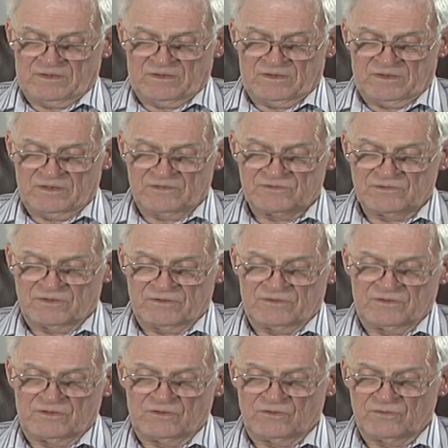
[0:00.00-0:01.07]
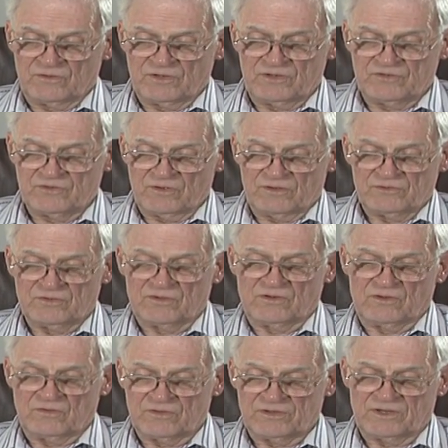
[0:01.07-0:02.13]
He saw to the
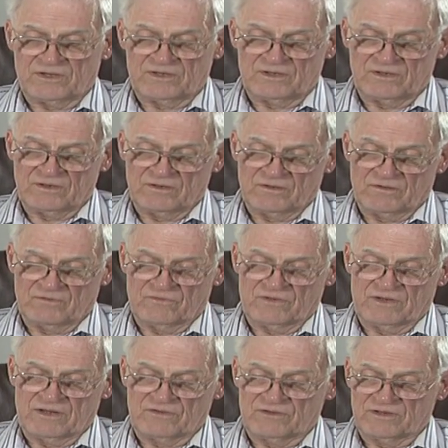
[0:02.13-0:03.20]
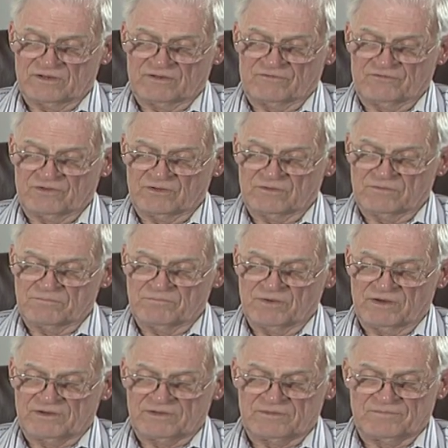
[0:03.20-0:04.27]
locating of an athletic field,
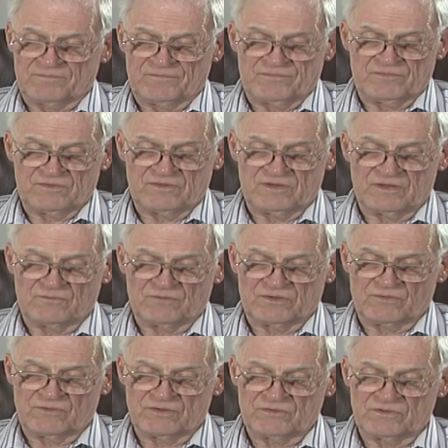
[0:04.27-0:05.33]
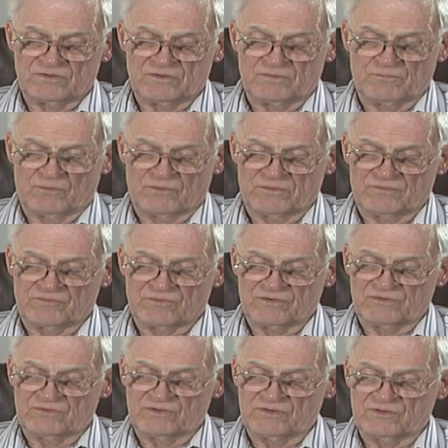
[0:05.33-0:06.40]
bought it, then requested the Board of
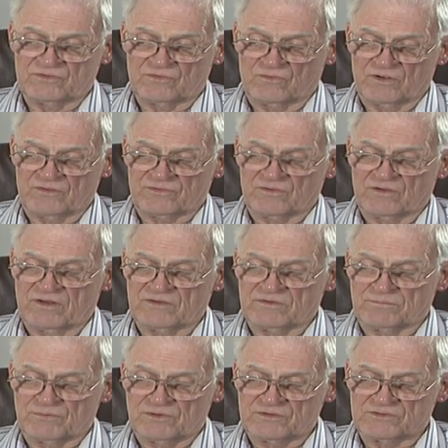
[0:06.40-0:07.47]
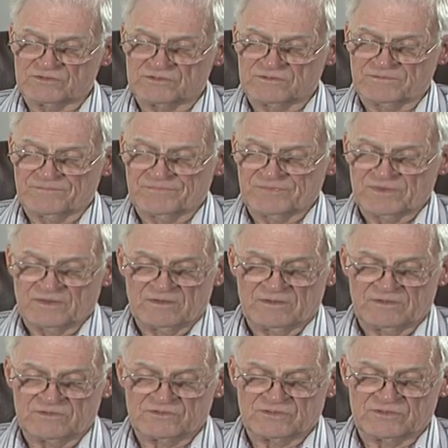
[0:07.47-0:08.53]
Trustees to authorize the purchase.
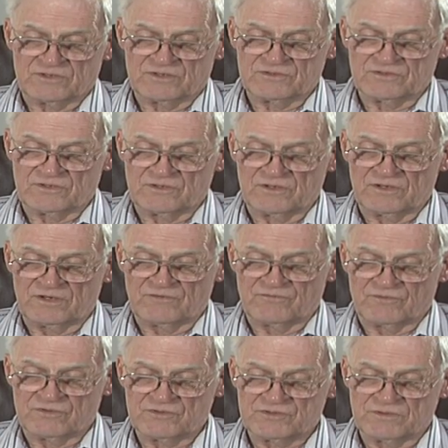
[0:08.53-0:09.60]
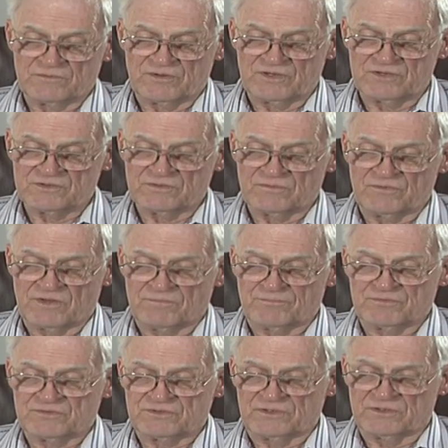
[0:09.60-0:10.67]
He suggested the need for a gymnasium, then
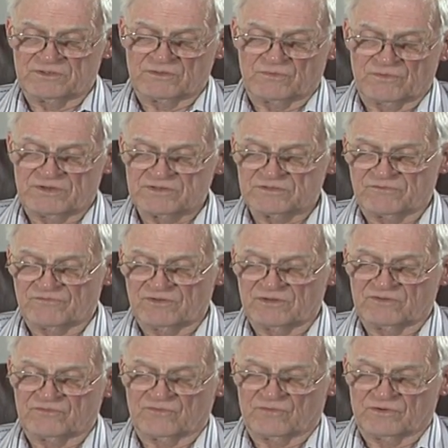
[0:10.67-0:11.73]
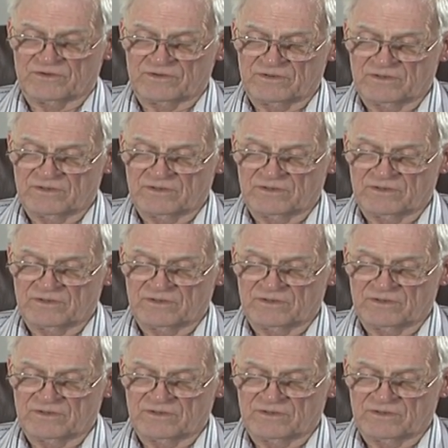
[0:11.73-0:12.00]
proceeded to raise the funds for it.